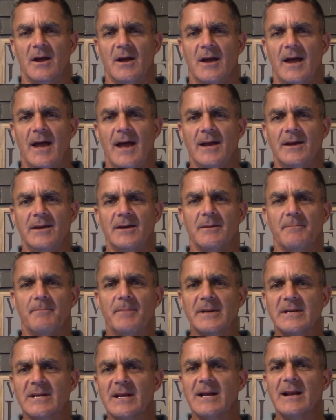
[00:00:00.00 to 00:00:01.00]
And
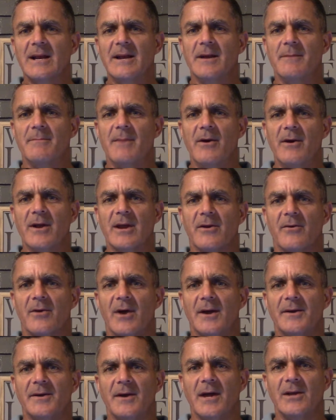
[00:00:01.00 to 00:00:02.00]
particularly in America
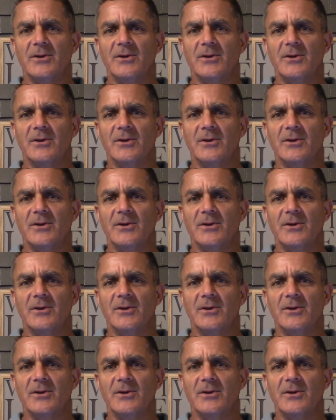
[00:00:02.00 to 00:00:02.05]
right now,